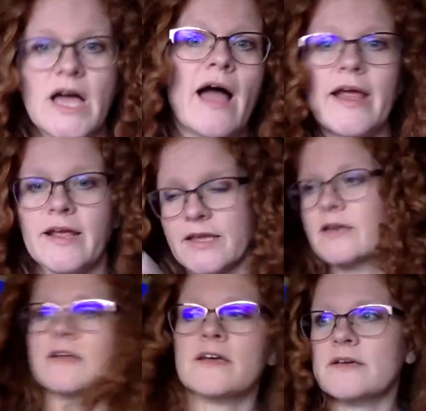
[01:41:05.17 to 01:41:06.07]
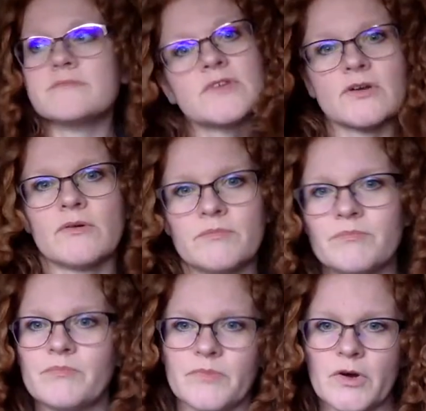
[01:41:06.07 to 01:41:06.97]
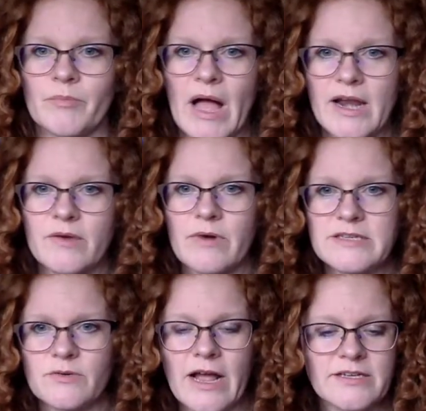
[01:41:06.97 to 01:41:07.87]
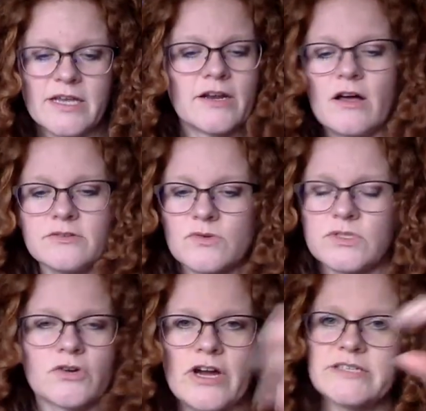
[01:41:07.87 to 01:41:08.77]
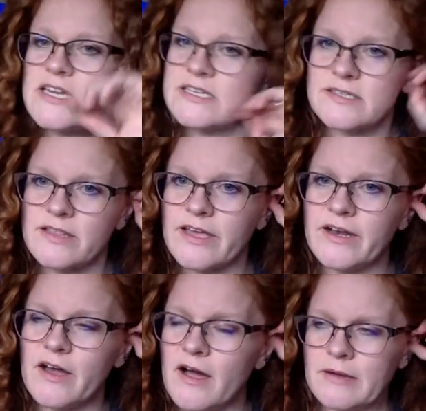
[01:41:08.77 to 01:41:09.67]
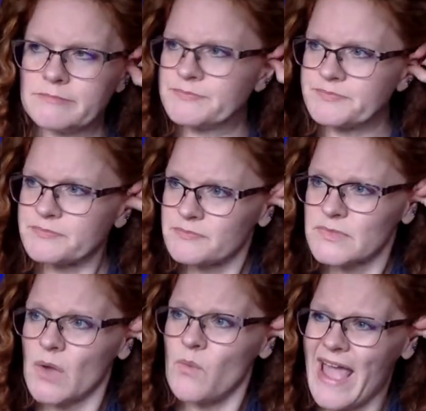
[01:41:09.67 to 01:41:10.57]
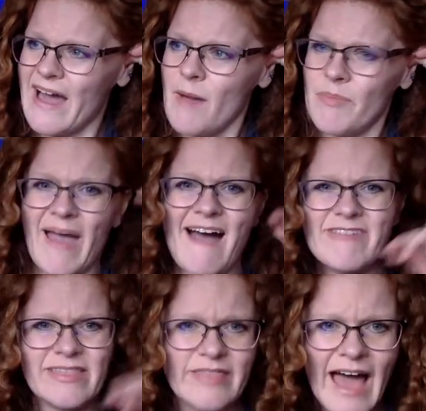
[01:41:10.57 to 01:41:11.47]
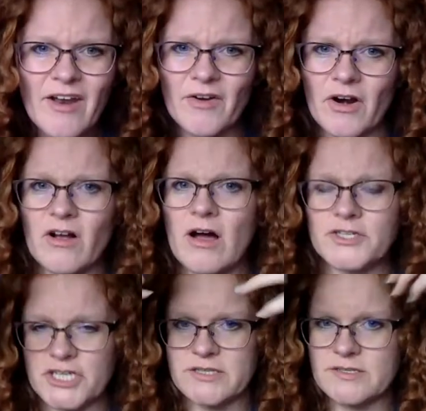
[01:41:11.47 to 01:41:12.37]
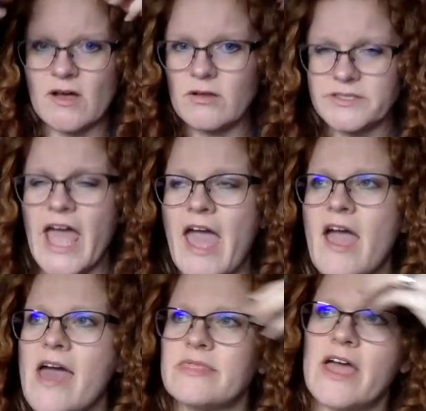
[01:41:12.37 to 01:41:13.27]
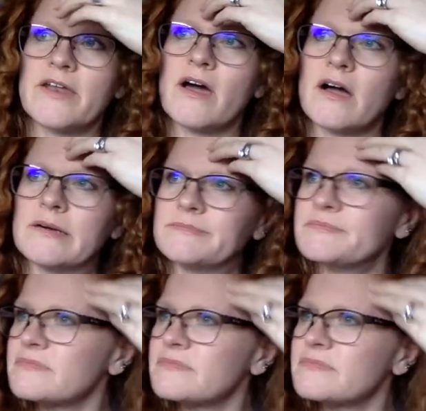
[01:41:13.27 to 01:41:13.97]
dying and, you know, her body resurrecting and all sorts of craziness. And then um, wake up having that on our conscience all day. And then um,